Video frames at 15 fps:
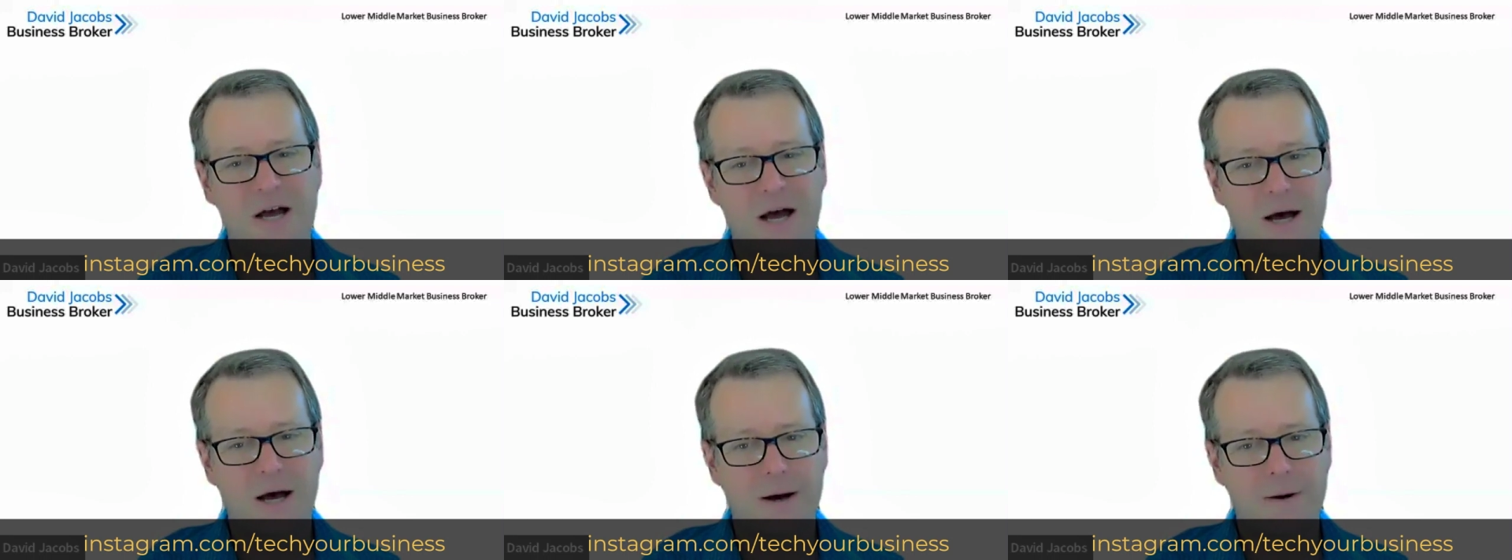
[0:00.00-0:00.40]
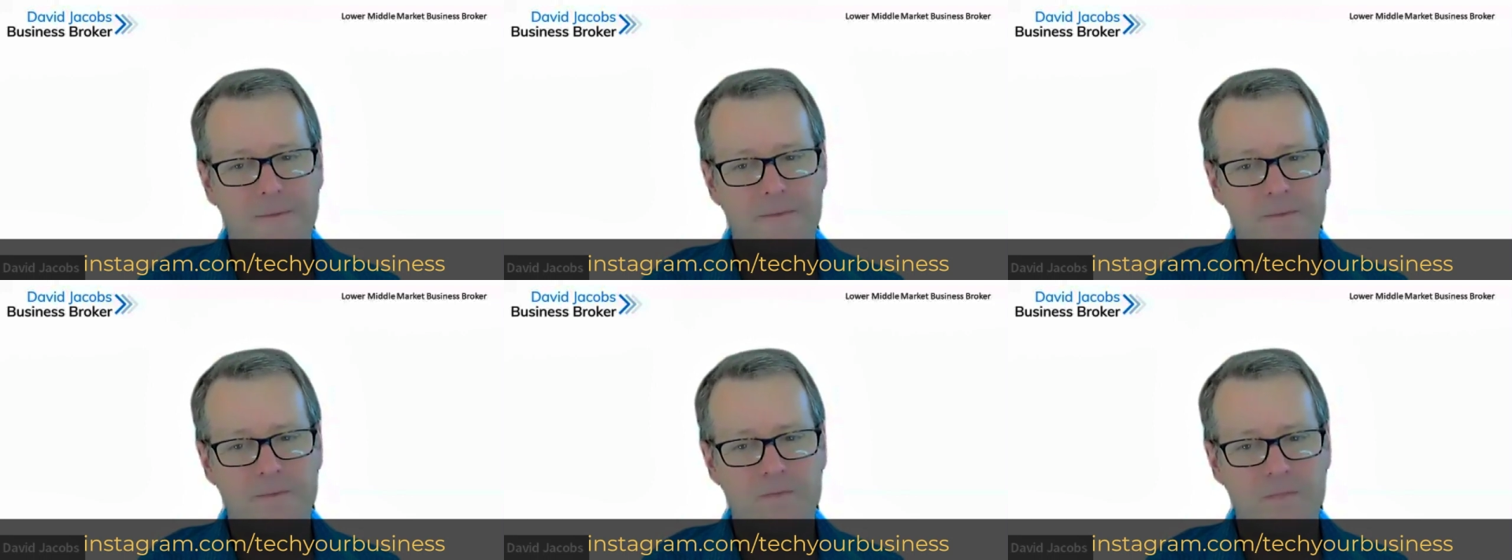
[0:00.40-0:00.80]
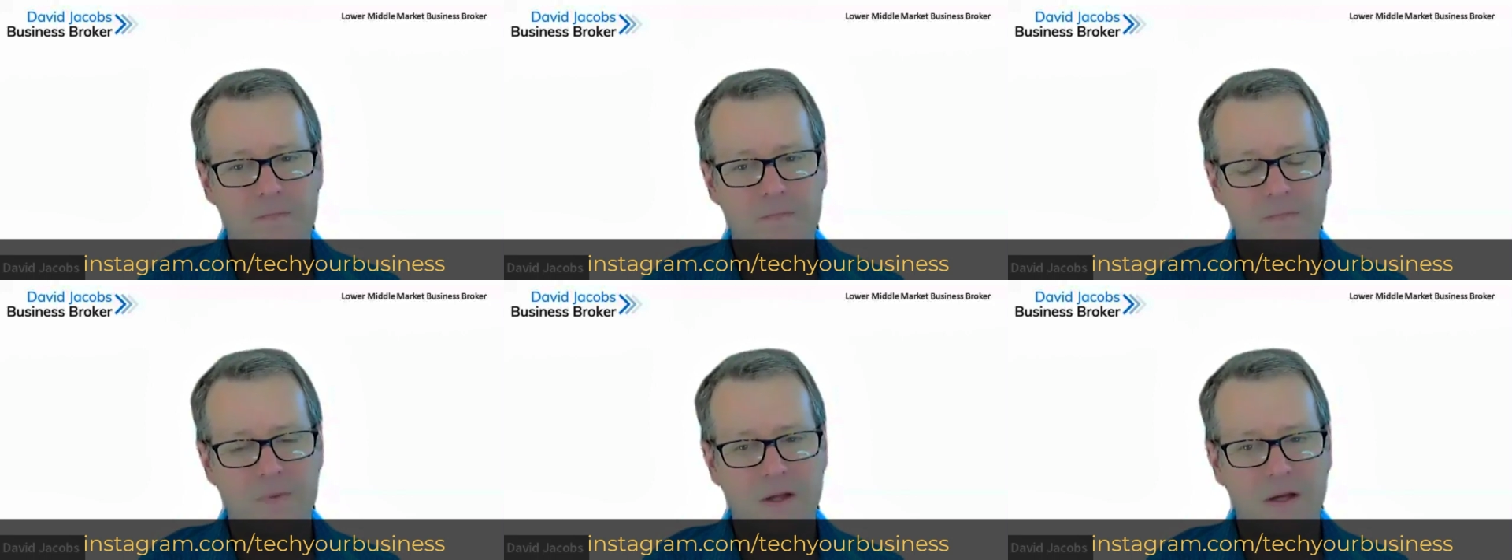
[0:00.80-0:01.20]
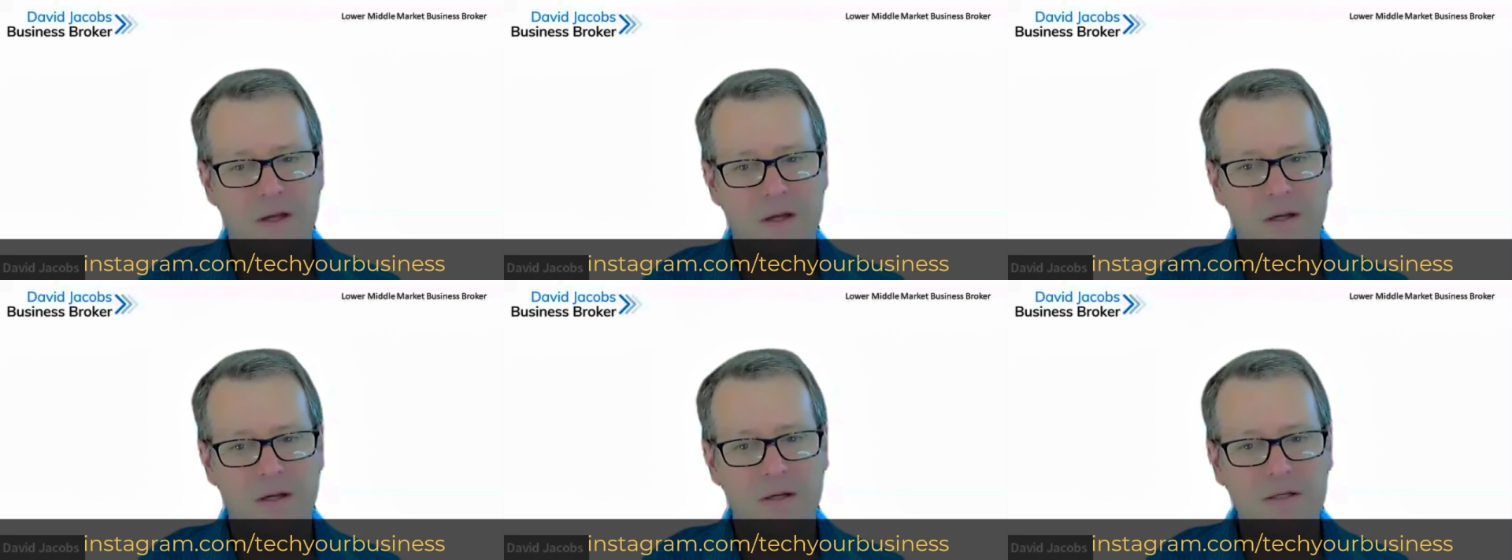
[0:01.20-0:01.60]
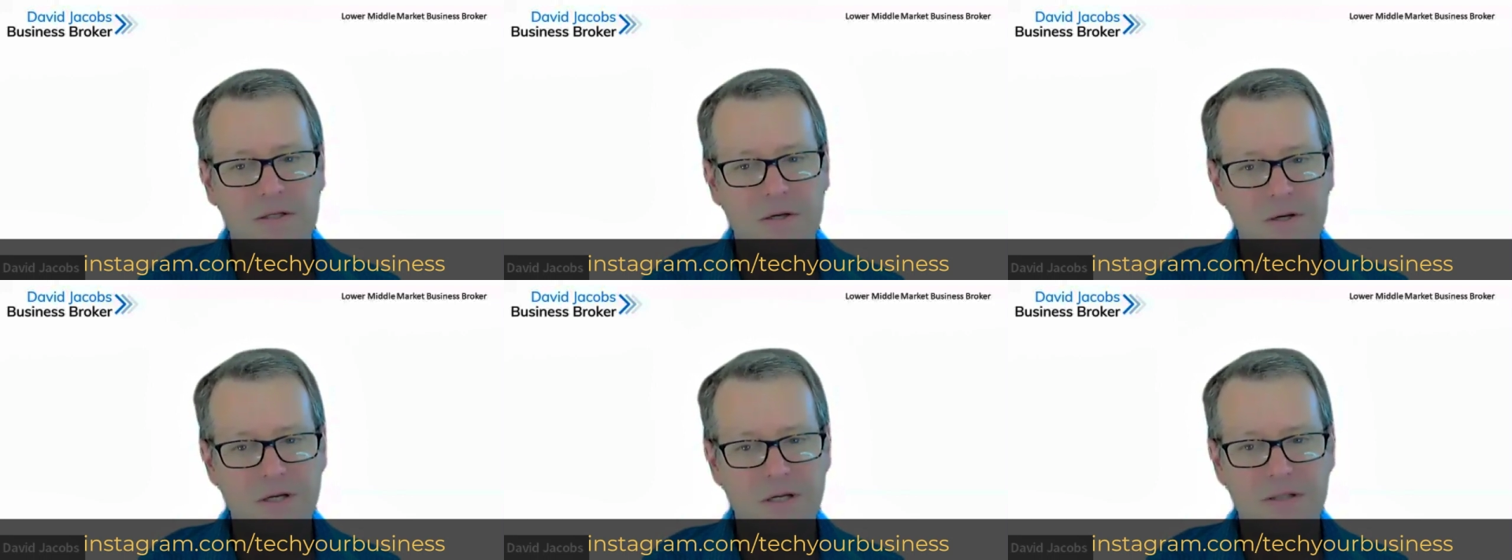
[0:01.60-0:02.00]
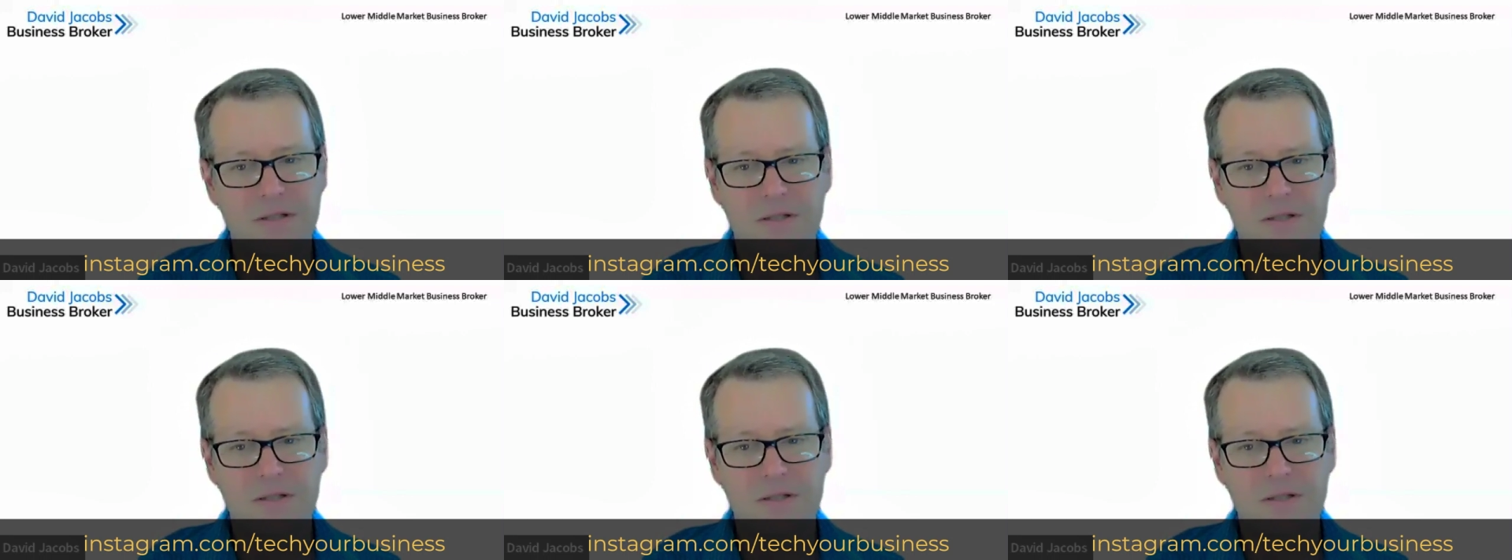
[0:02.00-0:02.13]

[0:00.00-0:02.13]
So